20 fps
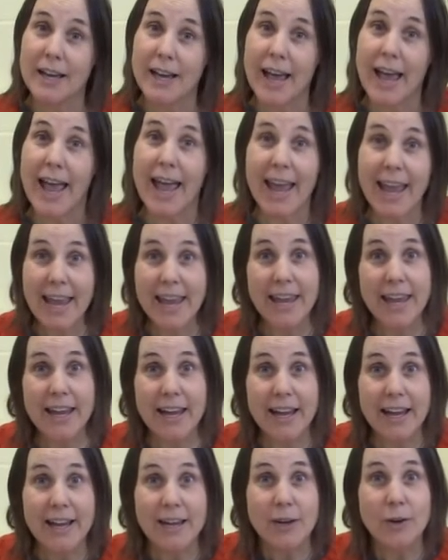
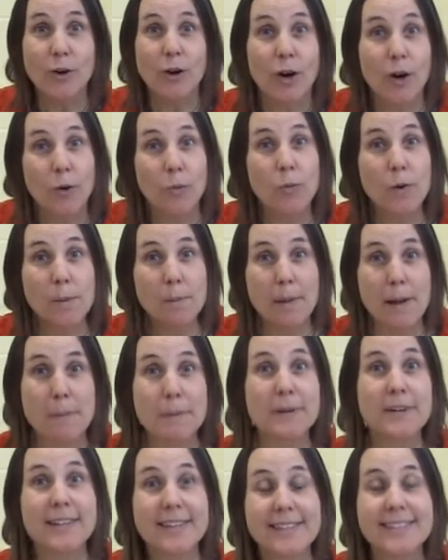Hey,
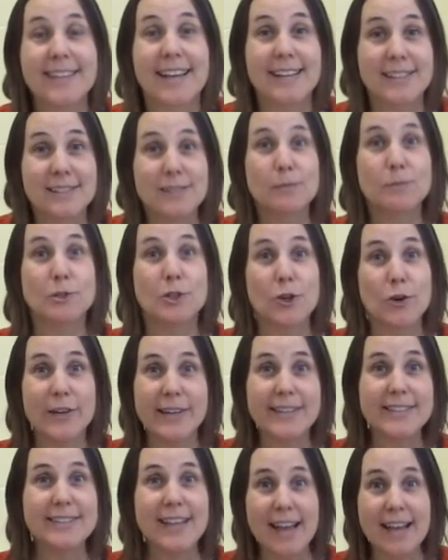remember to send some
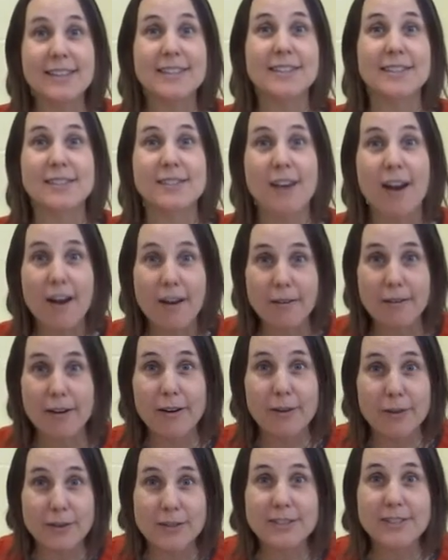joys and
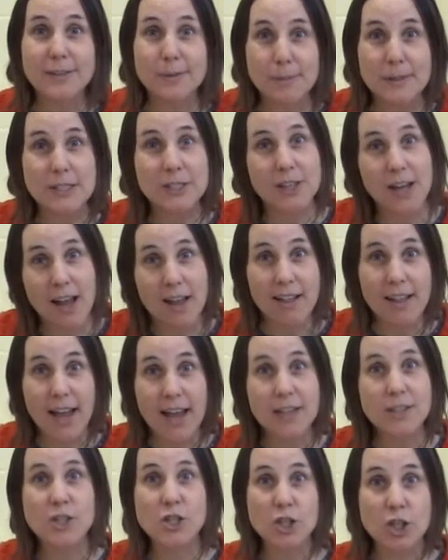sorrows to Michelle
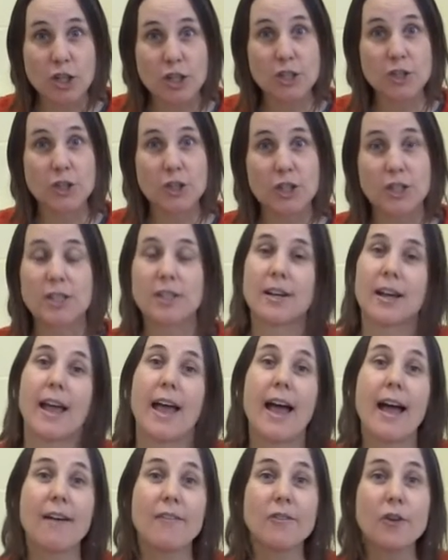at church.
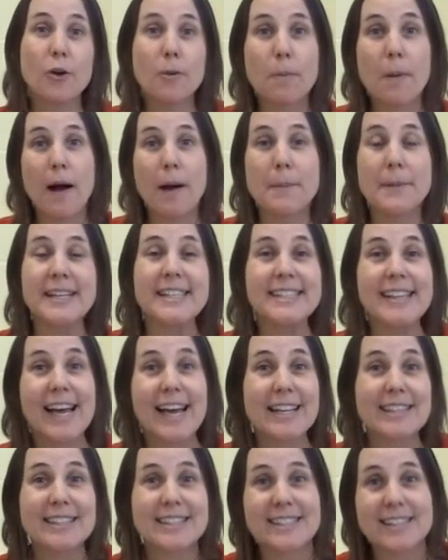Have your mom and
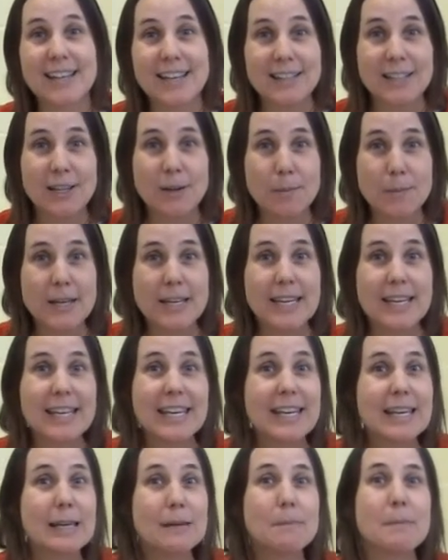dad send them an
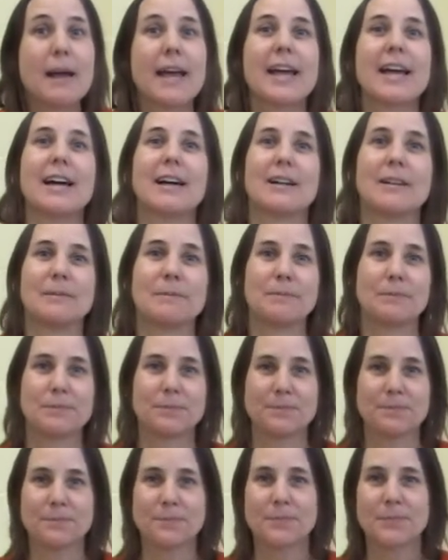email.
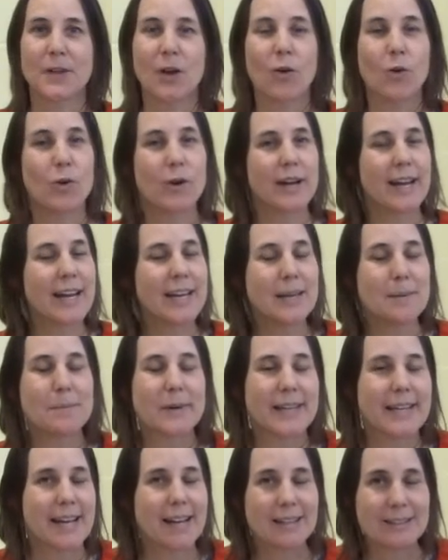Or
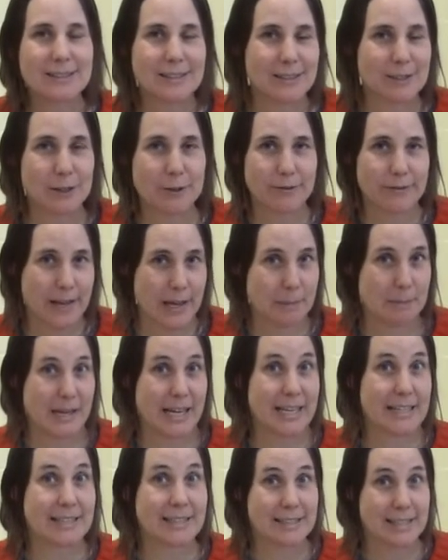anybody else in your family
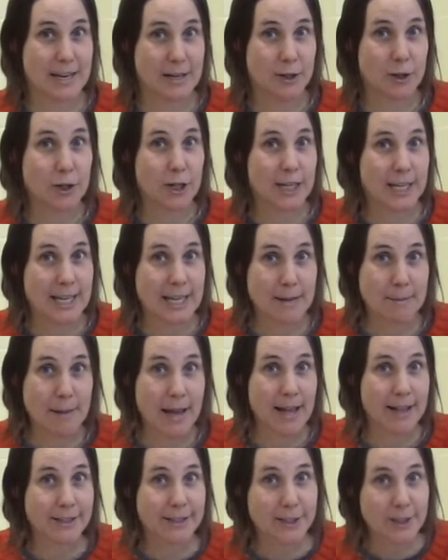can send her an
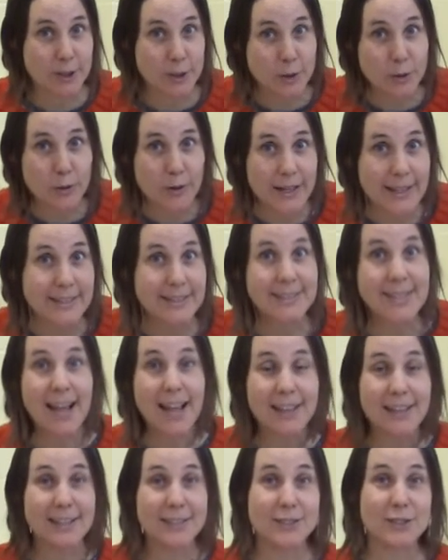email too and
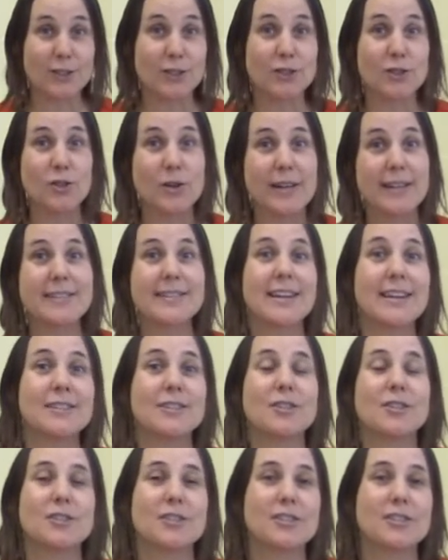tell us your joys and your